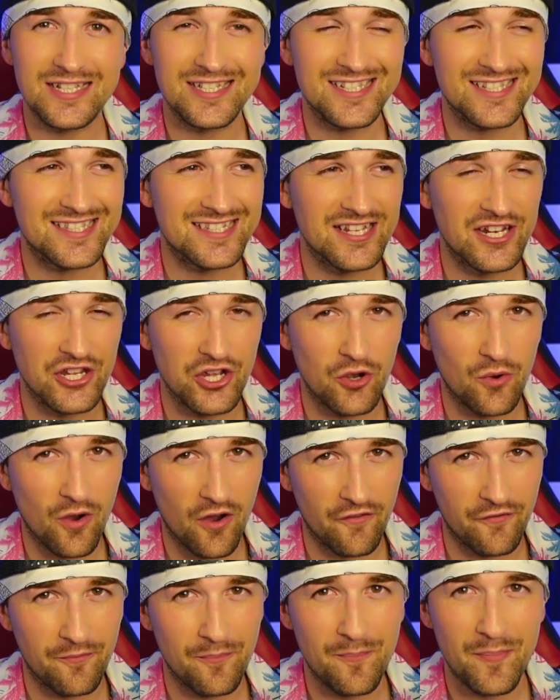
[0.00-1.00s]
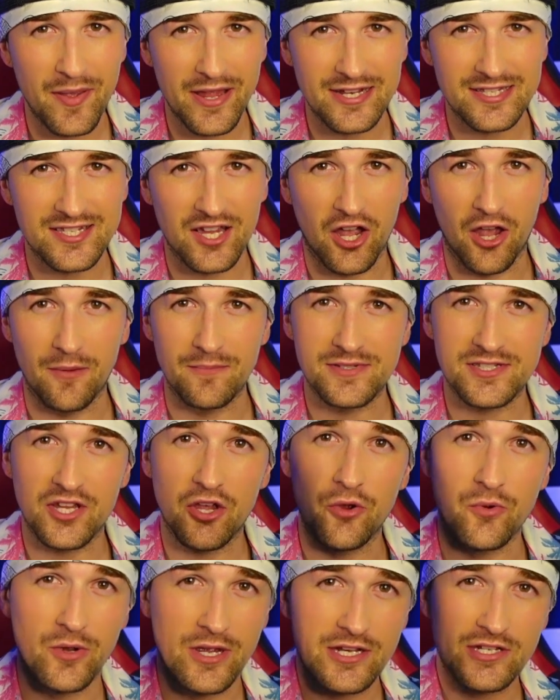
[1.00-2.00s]
This is going to go off big time.
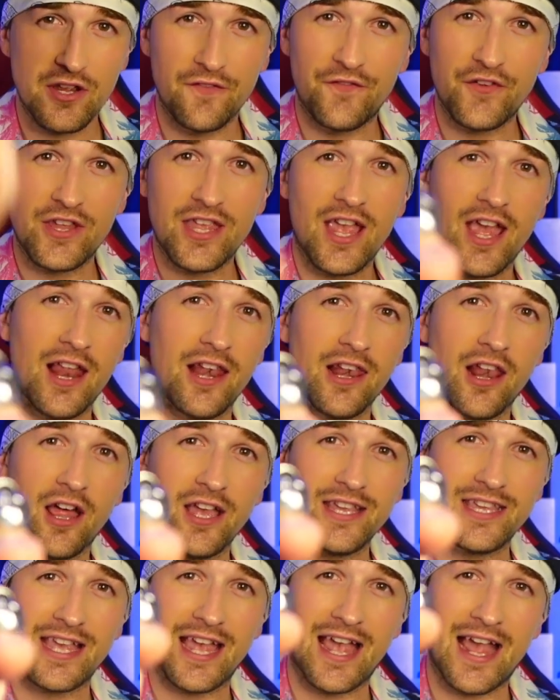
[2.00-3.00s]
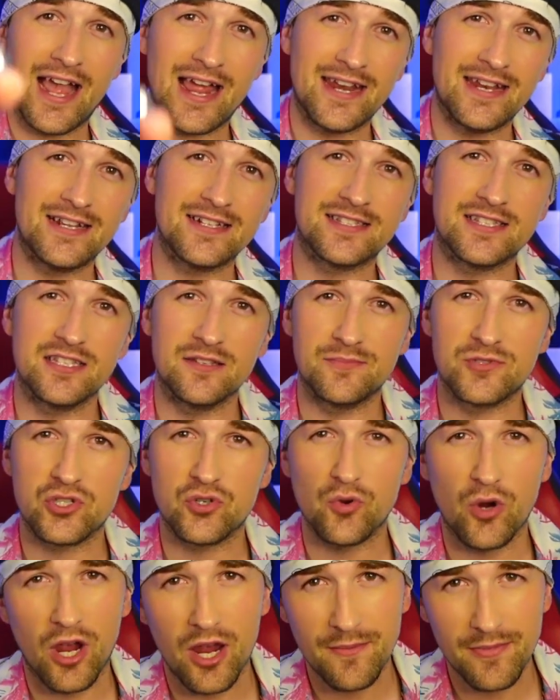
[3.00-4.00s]
So don't forget, like and
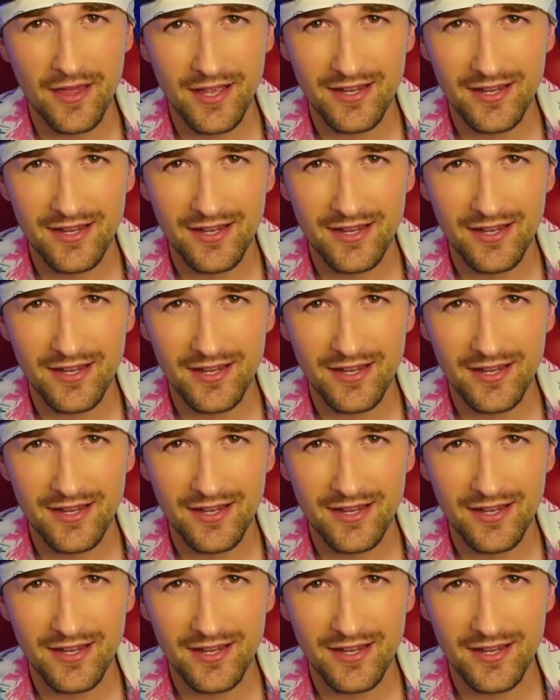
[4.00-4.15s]
subscribe.